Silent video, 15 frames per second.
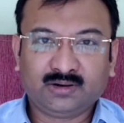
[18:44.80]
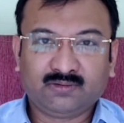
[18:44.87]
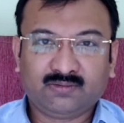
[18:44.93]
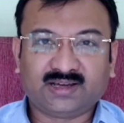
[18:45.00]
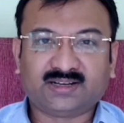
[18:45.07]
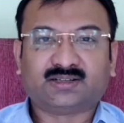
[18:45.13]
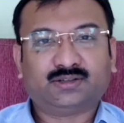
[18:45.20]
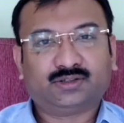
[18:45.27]

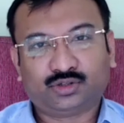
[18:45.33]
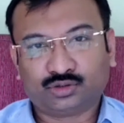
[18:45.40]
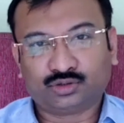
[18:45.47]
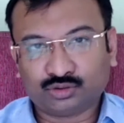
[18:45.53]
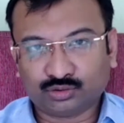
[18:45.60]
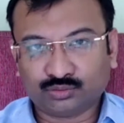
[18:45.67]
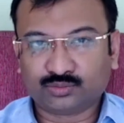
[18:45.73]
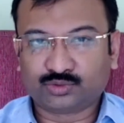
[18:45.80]
Right.
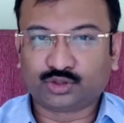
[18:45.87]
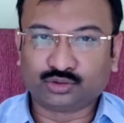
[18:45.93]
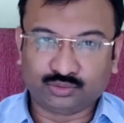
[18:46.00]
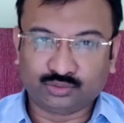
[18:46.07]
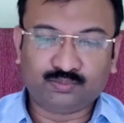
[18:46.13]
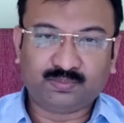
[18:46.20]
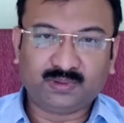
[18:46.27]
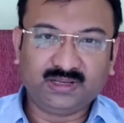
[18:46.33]
So
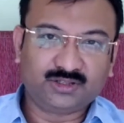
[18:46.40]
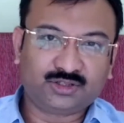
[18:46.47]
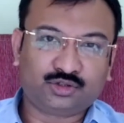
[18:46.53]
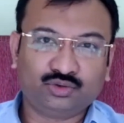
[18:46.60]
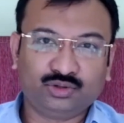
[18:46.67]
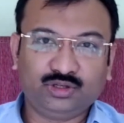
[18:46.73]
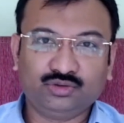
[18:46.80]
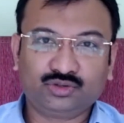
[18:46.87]
please
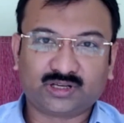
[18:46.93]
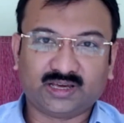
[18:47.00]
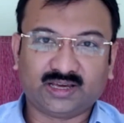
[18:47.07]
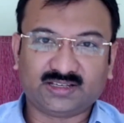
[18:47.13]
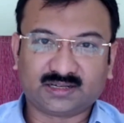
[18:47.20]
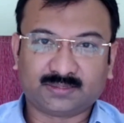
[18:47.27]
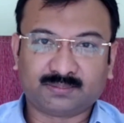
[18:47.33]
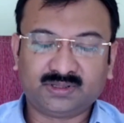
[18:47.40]
do use the
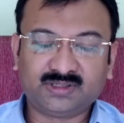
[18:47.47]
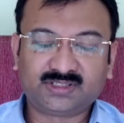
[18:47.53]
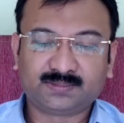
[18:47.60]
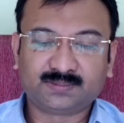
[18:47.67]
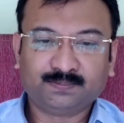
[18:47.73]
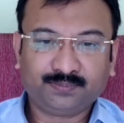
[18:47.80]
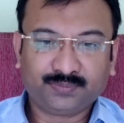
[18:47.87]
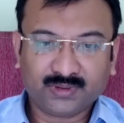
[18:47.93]

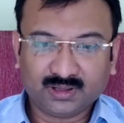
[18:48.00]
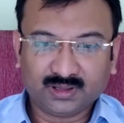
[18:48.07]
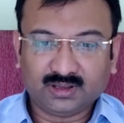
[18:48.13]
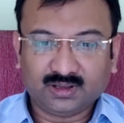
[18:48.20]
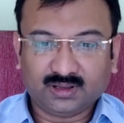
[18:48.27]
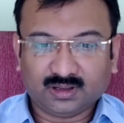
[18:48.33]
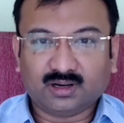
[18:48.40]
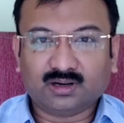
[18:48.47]
examples
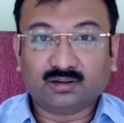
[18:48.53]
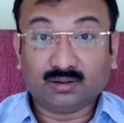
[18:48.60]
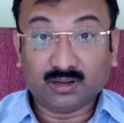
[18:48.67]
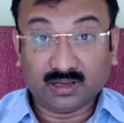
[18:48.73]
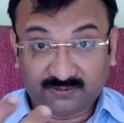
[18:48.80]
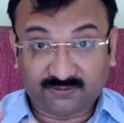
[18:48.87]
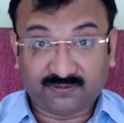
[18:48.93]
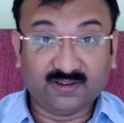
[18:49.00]

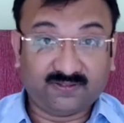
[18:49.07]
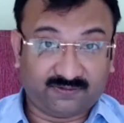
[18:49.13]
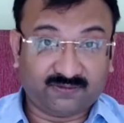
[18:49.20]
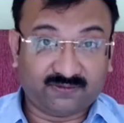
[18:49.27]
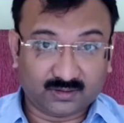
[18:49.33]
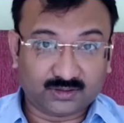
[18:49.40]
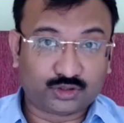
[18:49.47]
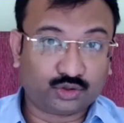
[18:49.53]

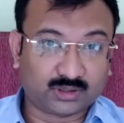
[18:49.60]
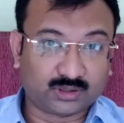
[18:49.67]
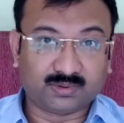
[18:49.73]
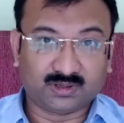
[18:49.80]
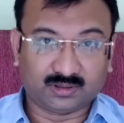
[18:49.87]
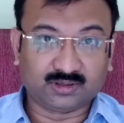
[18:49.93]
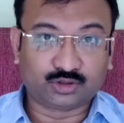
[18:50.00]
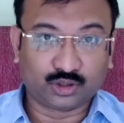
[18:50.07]
if
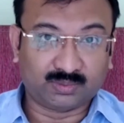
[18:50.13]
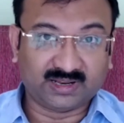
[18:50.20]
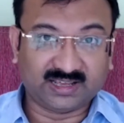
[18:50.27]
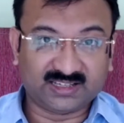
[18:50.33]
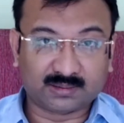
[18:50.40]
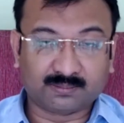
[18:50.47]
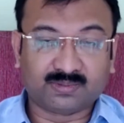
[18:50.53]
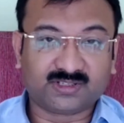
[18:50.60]
suitable
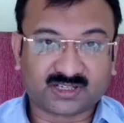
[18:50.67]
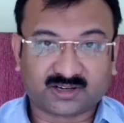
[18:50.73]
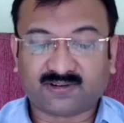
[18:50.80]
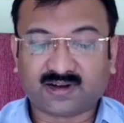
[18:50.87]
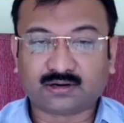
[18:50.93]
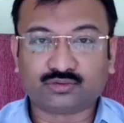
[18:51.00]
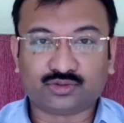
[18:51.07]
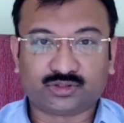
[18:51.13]
examples are
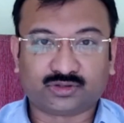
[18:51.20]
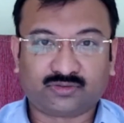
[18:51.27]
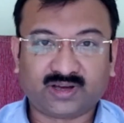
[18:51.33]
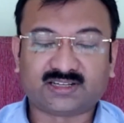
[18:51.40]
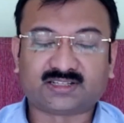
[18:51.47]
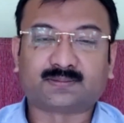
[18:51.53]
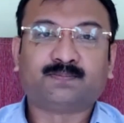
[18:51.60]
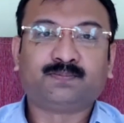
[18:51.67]
found.
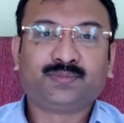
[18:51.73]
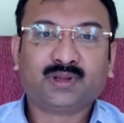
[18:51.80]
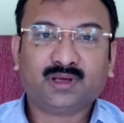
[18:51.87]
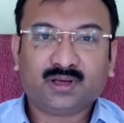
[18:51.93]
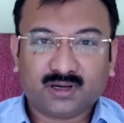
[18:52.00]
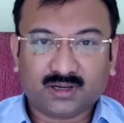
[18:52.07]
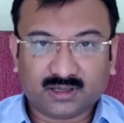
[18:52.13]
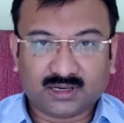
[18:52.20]
Right.
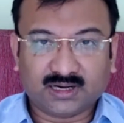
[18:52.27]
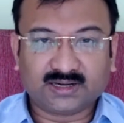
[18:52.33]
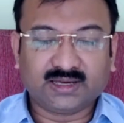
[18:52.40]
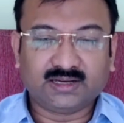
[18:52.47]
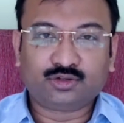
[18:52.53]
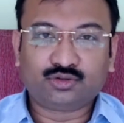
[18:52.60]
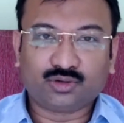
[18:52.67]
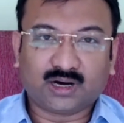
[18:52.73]

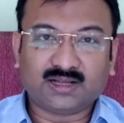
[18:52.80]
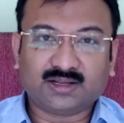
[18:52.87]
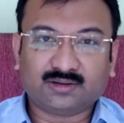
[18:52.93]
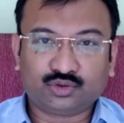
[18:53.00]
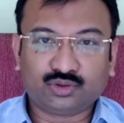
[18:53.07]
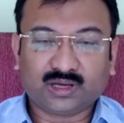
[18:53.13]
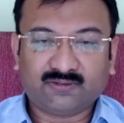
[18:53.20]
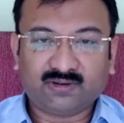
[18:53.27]
Again,
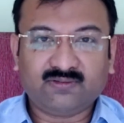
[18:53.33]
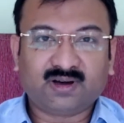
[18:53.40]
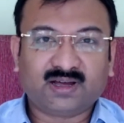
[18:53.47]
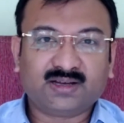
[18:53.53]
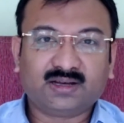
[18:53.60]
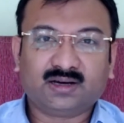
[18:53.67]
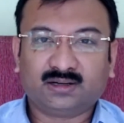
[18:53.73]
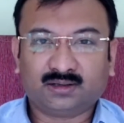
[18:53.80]
to
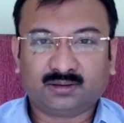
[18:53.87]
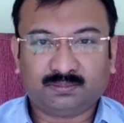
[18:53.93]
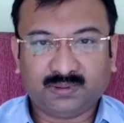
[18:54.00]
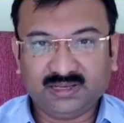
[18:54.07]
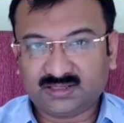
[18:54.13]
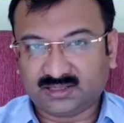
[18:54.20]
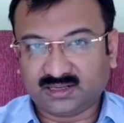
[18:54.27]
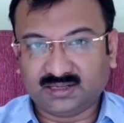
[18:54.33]
everyone,
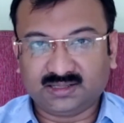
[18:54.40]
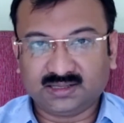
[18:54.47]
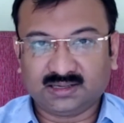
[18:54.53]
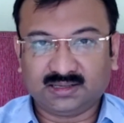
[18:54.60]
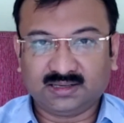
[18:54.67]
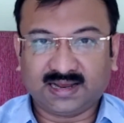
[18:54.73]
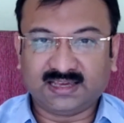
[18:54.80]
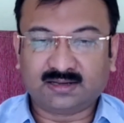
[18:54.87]
please hit
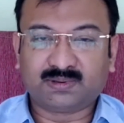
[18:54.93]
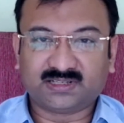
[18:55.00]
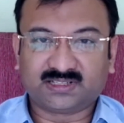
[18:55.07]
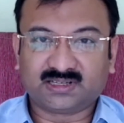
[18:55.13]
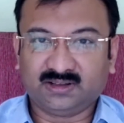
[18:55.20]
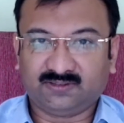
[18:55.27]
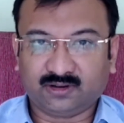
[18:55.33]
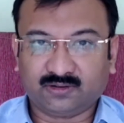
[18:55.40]
the like
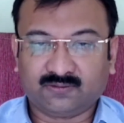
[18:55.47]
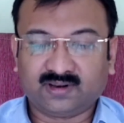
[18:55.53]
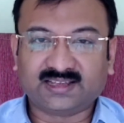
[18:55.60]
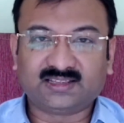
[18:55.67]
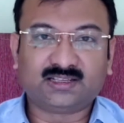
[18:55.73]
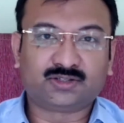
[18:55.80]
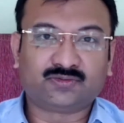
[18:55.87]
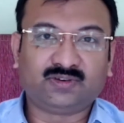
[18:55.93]
button if you have
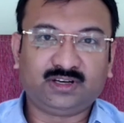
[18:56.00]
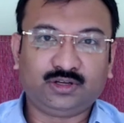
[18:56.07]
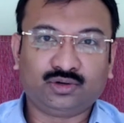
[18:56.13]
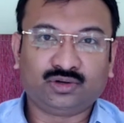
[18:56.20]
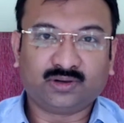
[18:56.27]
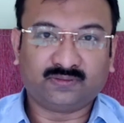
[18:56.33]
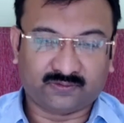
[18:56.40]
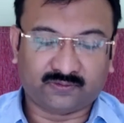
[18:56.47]
liked this
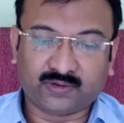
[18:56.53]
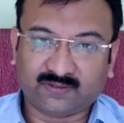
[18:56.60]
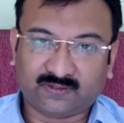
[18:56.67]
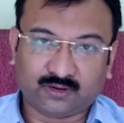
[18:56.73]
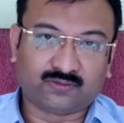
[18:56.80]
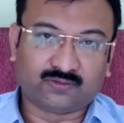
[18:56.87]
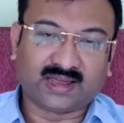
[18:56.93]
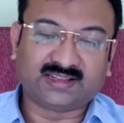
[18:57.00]
video, if
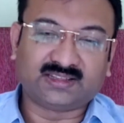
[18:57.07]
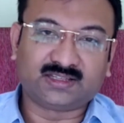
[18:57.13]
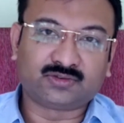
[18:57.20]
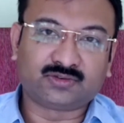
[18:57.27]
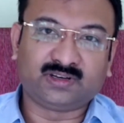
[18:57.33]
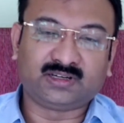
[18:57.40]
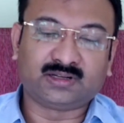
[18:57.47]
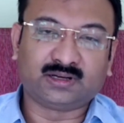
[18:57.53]
you have liked this
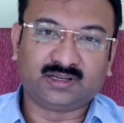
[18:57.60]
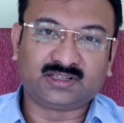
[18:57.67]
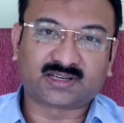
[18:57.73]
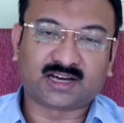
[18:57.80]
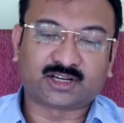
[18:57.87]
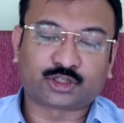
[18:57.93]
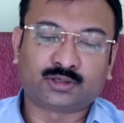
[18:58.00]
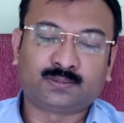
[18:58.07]

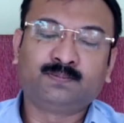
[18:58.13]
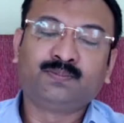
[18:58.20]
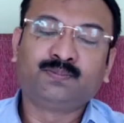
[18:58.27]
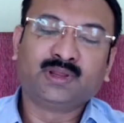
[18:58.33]
discussion.